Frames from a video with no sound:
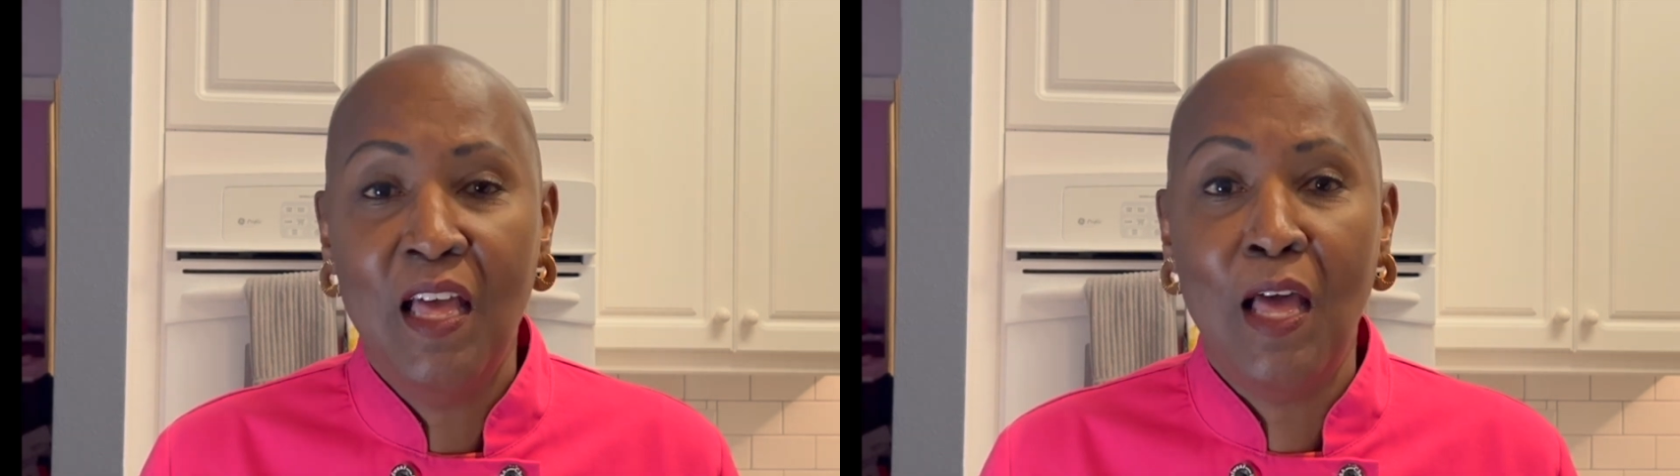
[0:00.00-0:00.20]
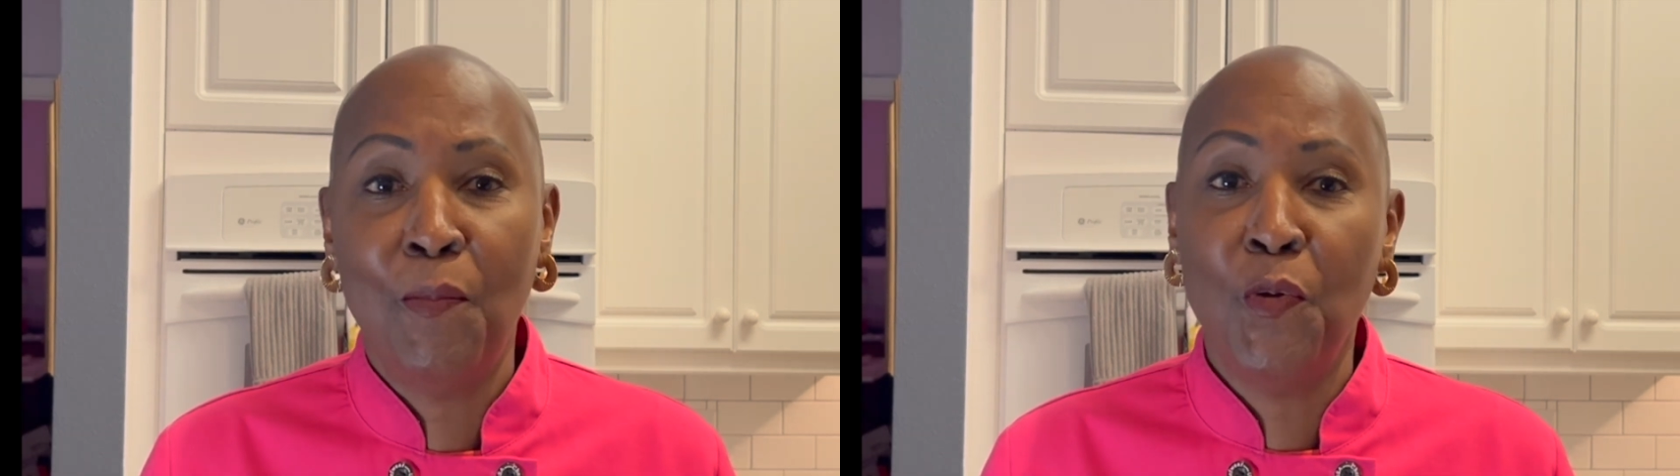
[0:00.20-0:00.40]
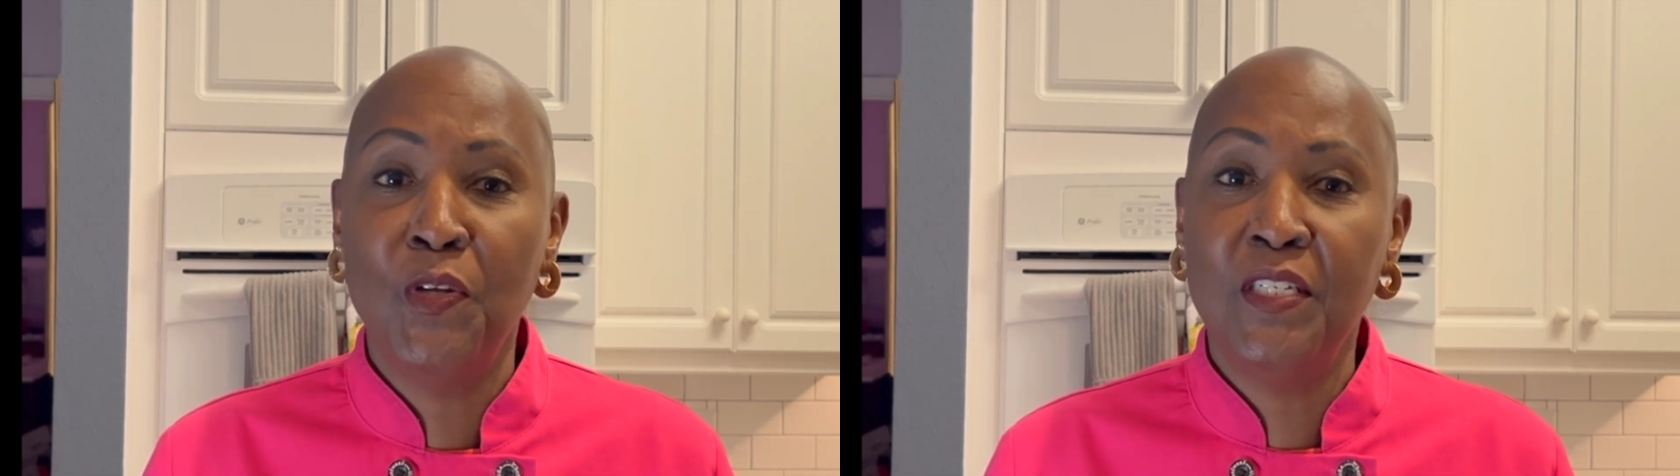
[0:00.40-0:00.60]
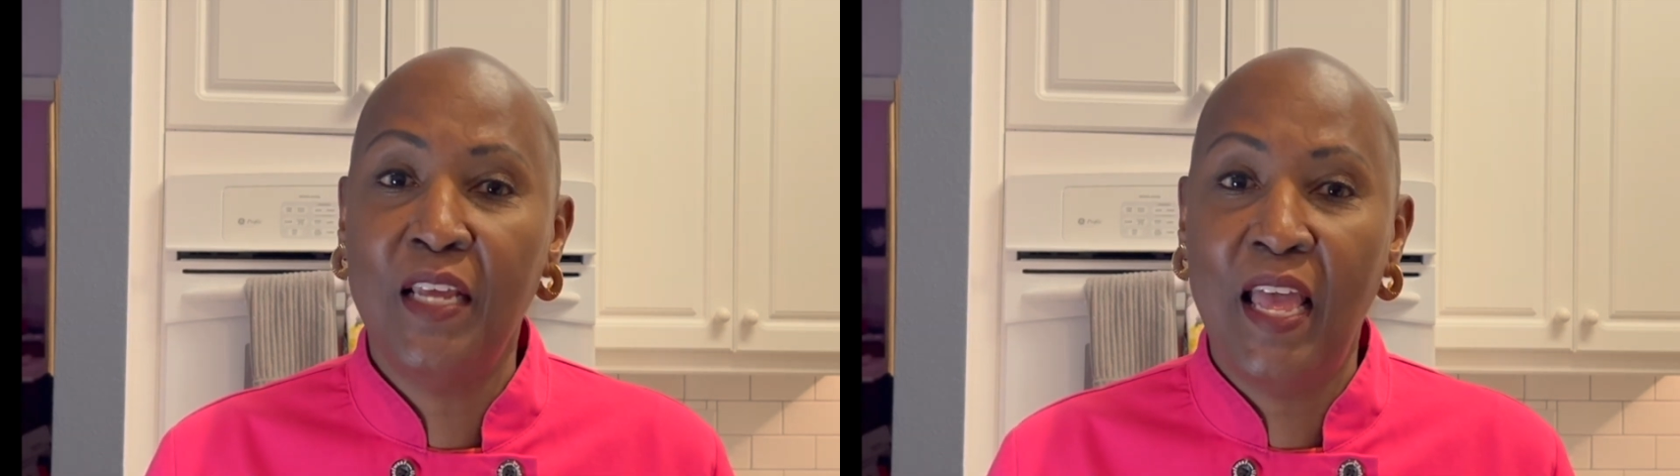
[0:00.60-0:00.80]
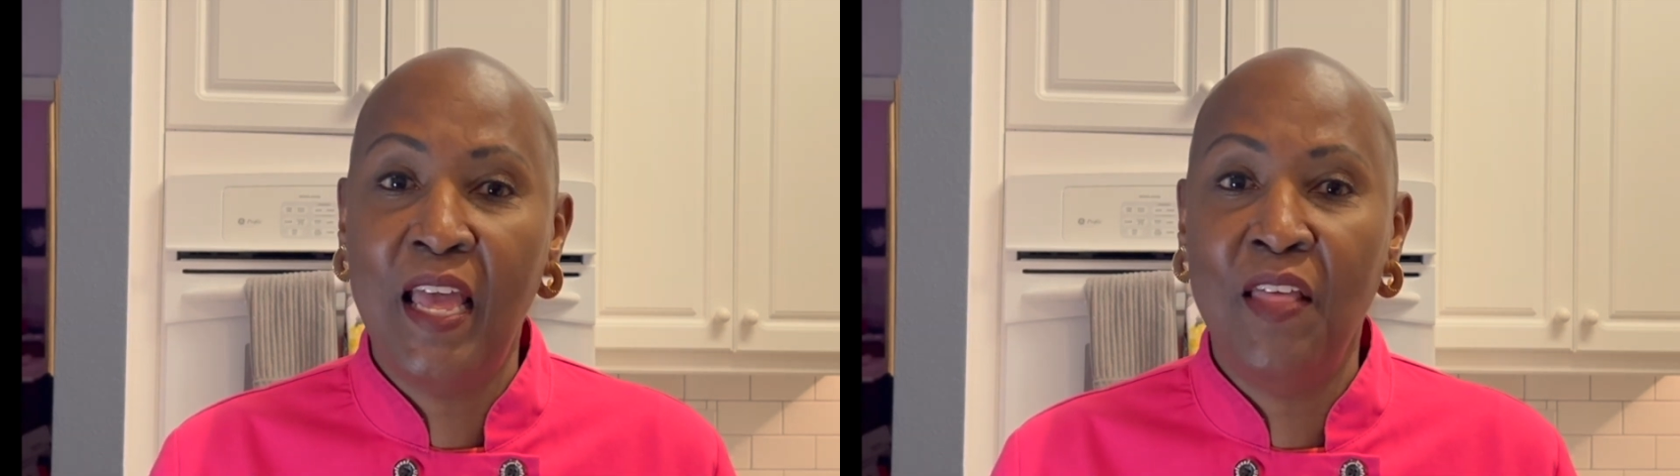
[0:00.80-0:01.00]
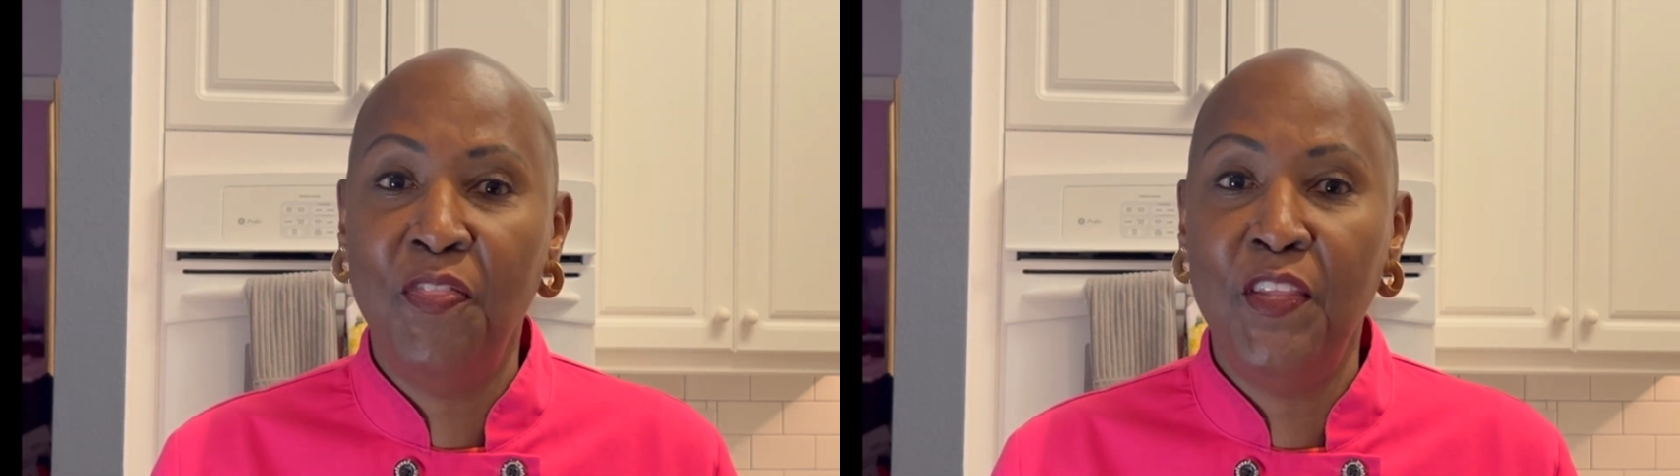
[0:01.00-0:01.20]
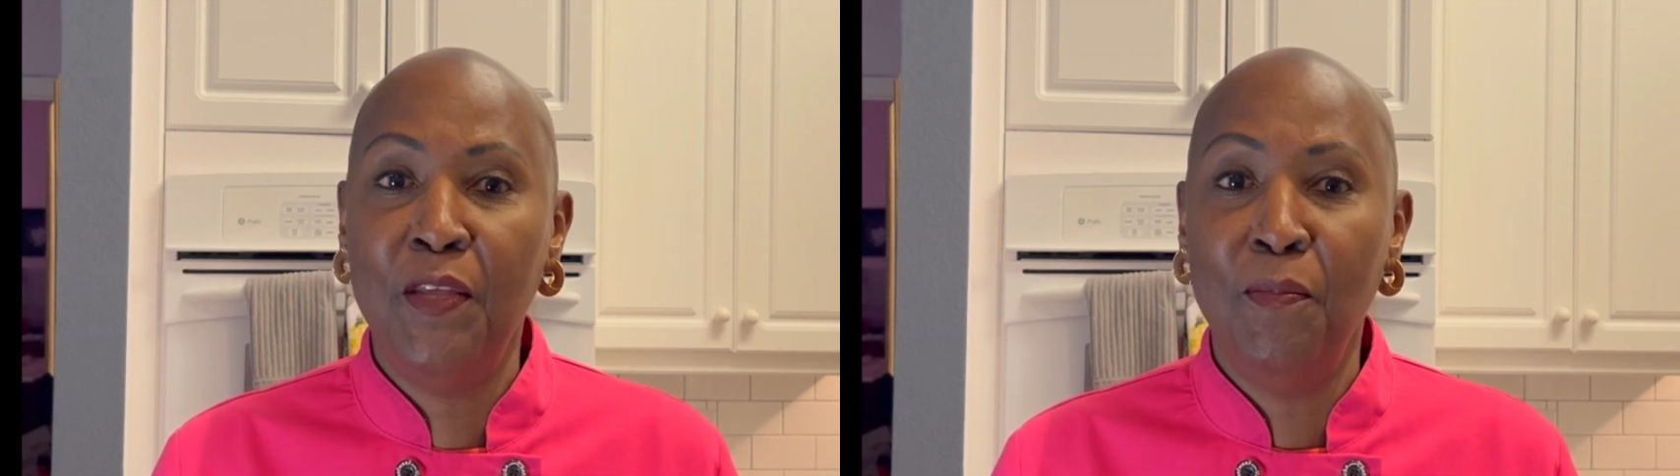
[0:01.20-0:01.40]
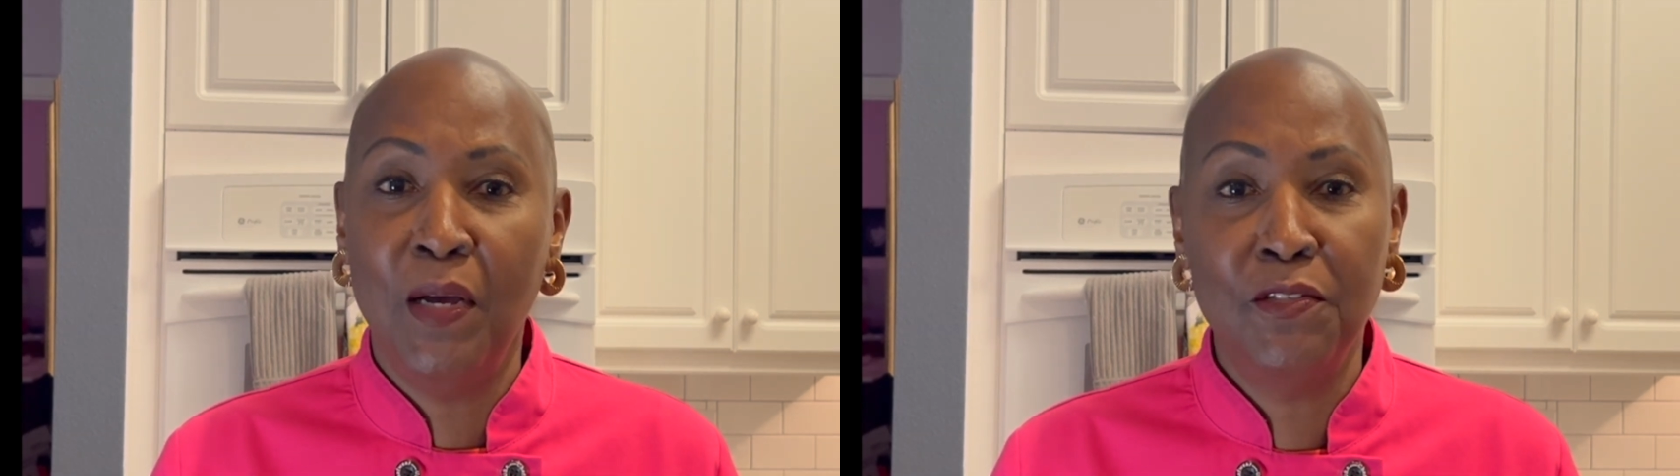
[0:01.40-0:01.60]
I'm going to add the
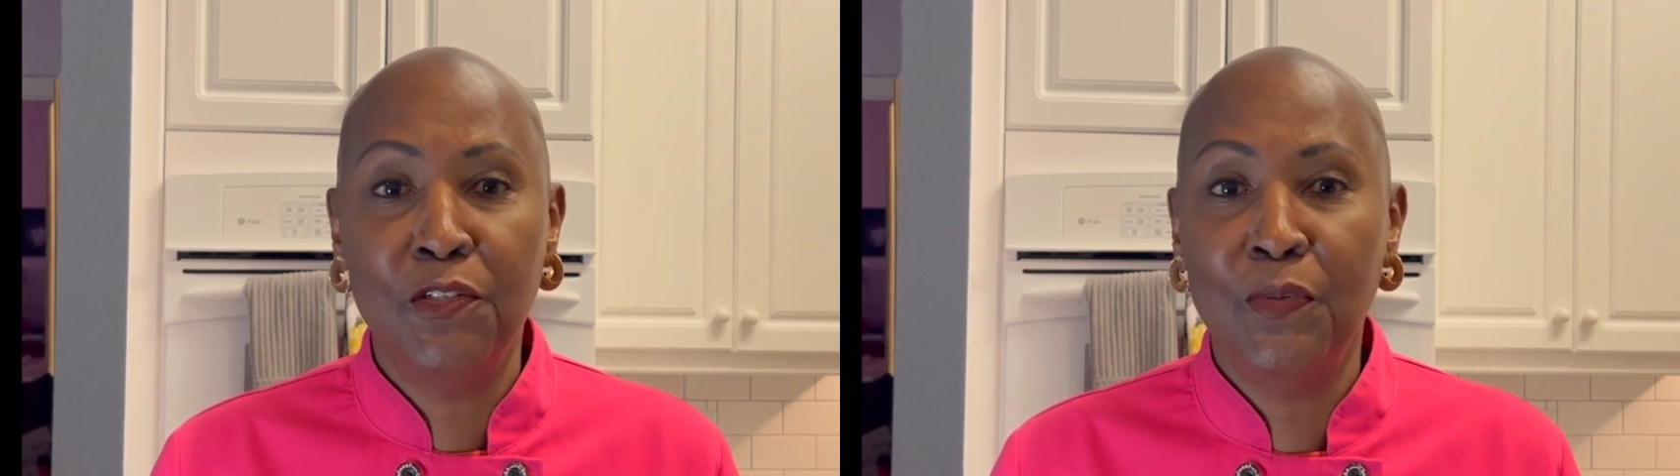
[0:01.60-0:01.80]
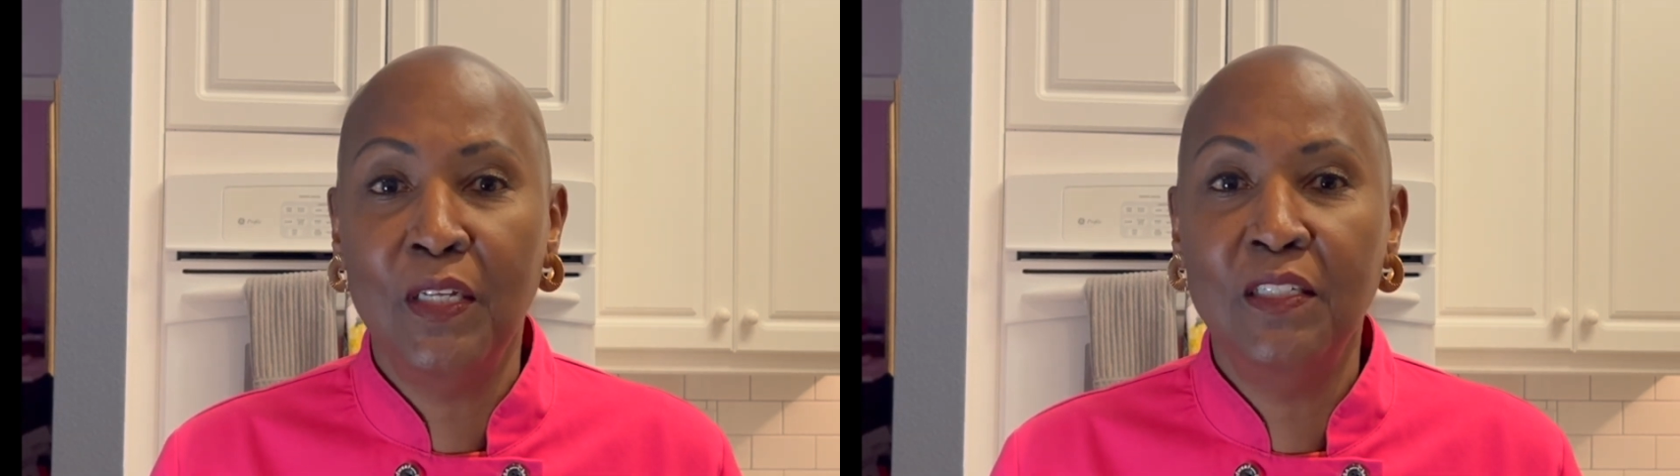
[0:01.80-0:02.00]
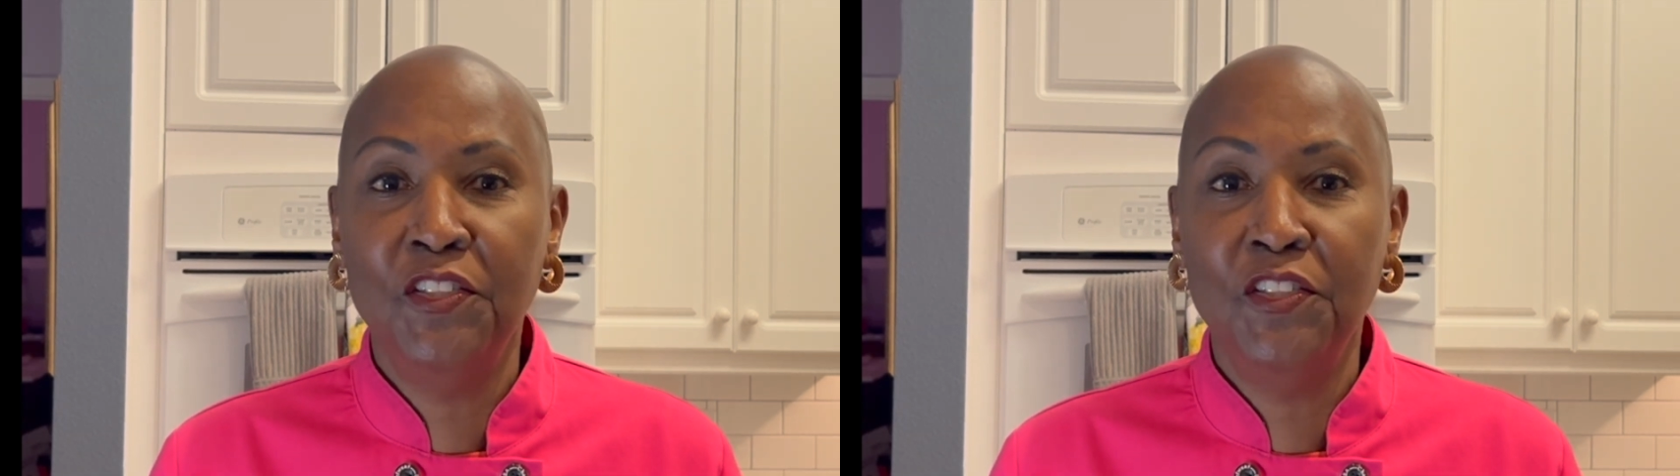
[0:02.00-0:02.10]
mozzarella